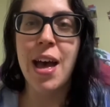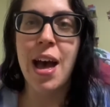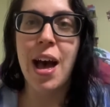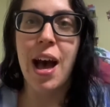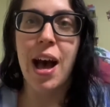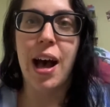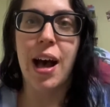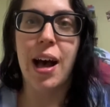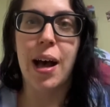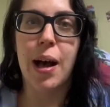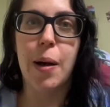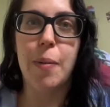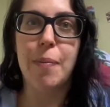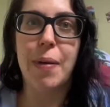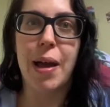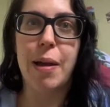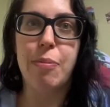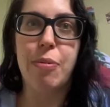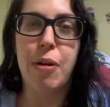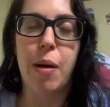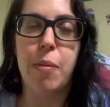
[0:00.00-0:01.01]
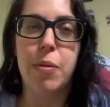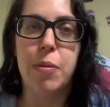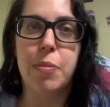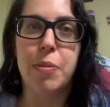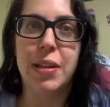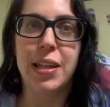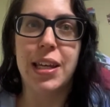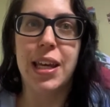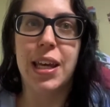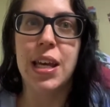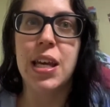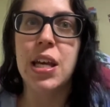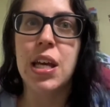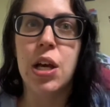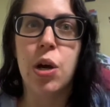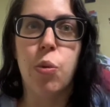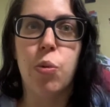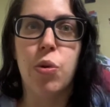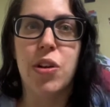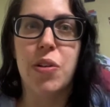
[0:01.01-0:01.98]
I probably
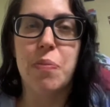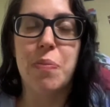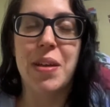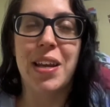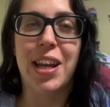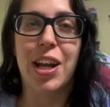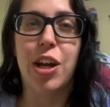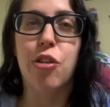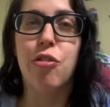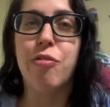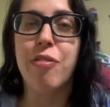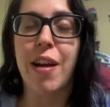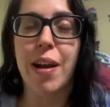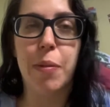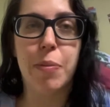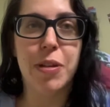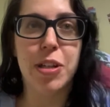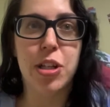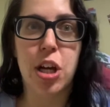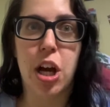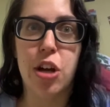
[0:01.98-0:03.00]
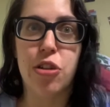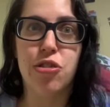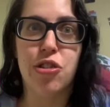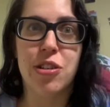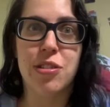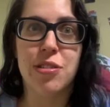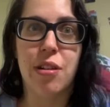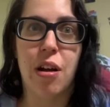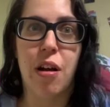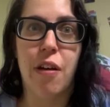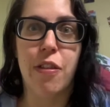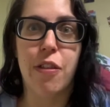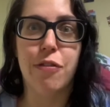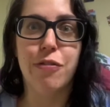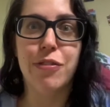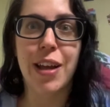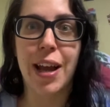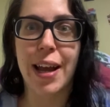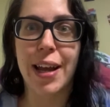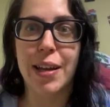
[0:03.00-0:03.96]
would have been incredibly nauseous on the
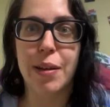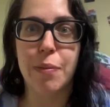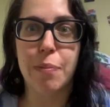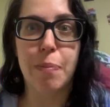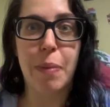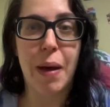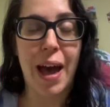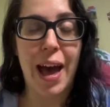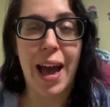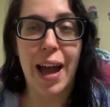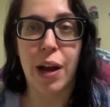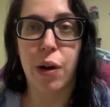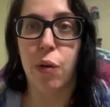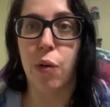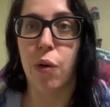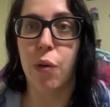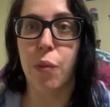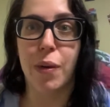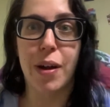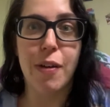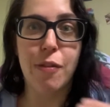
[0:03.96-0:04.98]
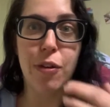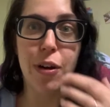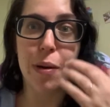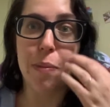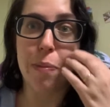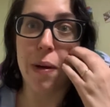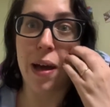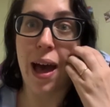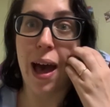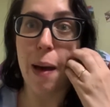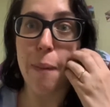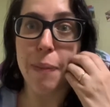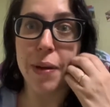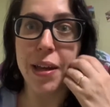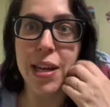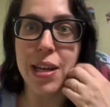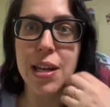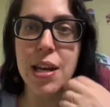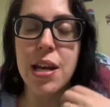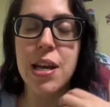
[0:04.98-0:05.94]
flight back or whatever had
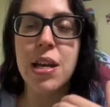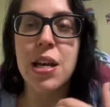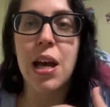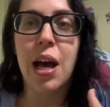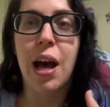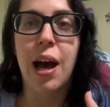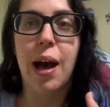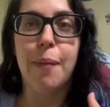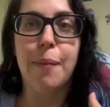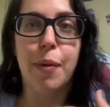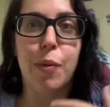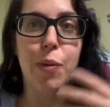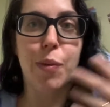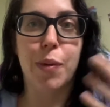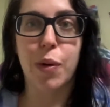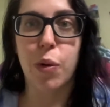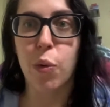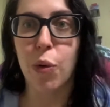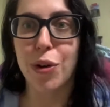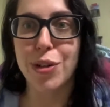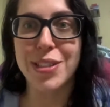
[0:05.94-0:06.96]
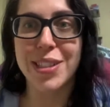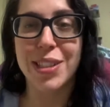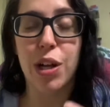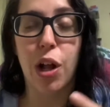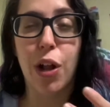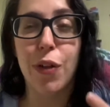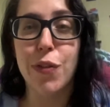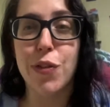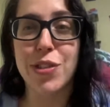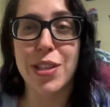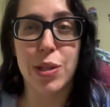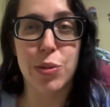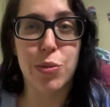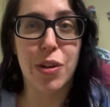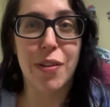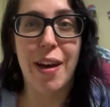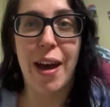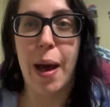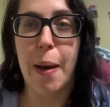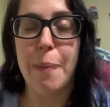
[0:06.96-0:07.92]
happened. I would have been quarantined. All those things would
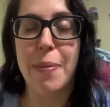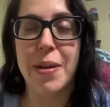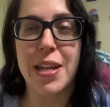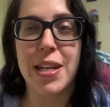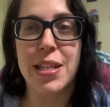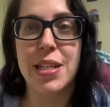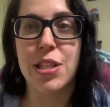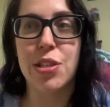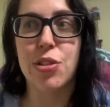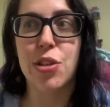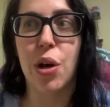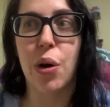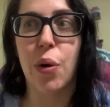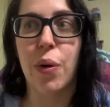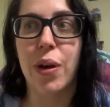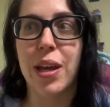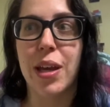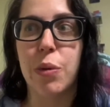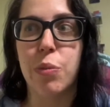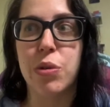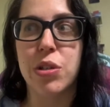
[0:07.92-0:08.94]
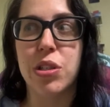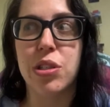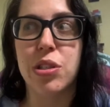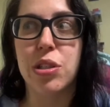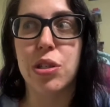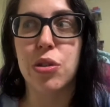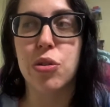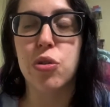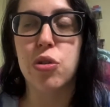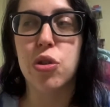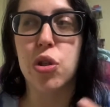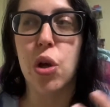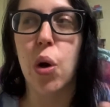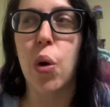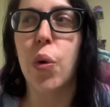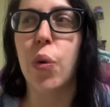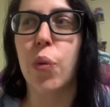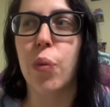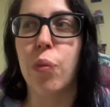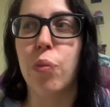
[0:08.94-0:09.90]
have happened. So it was
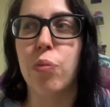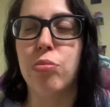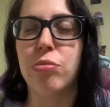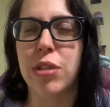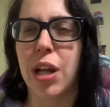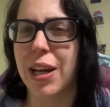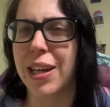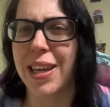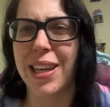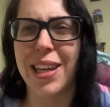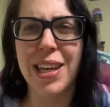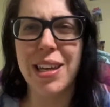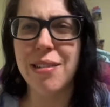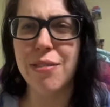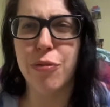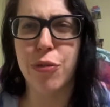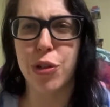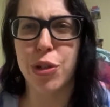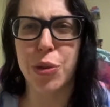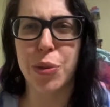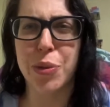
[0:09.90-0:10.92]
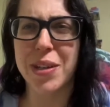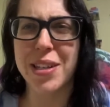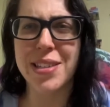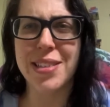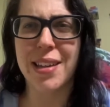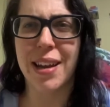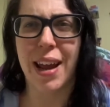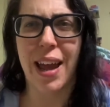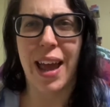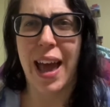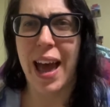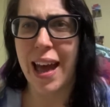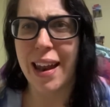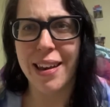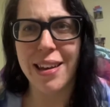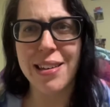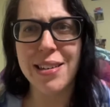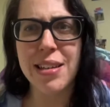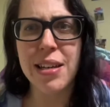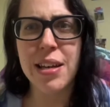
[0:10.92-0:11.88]
so lucky, fortuitous, that I
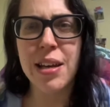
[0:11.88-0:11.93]
hadn't